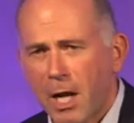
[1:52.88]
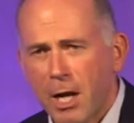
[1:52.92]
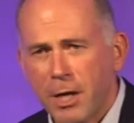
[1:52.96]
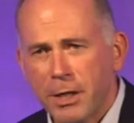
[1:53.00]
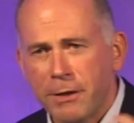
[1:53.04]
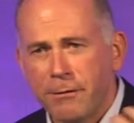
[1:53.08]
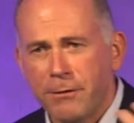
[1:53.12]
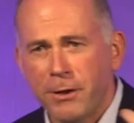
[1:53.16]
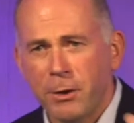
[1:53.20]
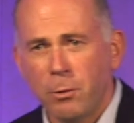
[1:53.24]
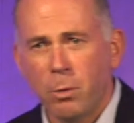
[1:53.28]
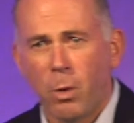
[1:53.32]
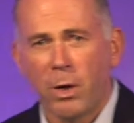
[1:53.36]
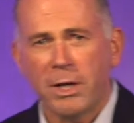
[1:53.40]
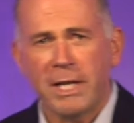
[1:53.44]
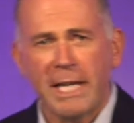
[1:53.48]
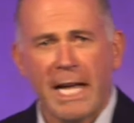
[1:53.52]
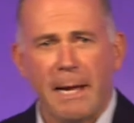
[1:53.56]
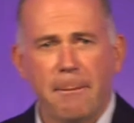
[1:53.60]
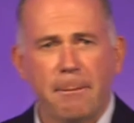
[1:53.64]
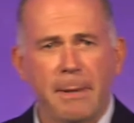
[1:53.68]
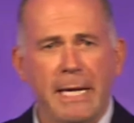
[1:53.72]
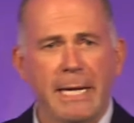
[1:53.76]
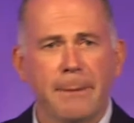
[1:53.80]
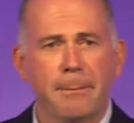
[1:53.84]
And if you want to
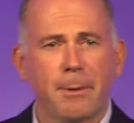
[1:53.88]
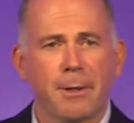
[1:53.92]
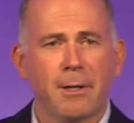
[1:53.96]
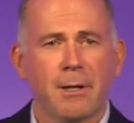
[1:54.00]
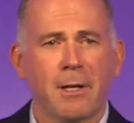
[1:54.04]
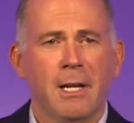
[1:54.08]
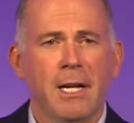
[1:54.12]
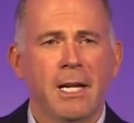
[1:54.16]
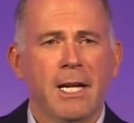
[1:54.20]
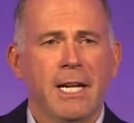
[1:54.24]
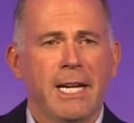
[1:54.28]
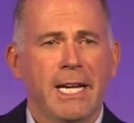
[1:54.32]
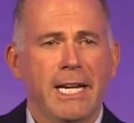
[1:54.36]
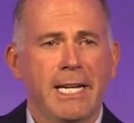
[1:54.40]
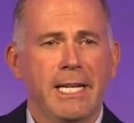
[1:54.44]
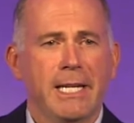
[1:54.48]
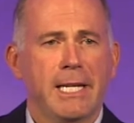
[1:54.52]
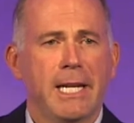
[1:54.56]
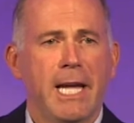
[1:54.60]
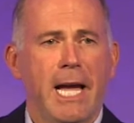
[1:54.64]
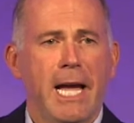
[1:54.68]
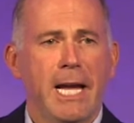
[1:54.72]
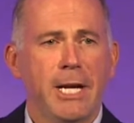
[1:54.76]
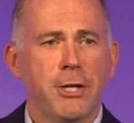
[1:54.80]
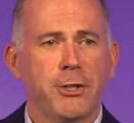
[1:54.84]
get people
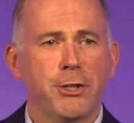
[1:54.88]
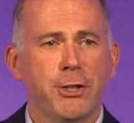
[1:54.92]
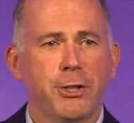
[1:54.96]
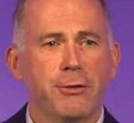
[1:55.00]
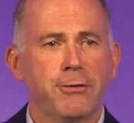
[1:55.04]
engaged,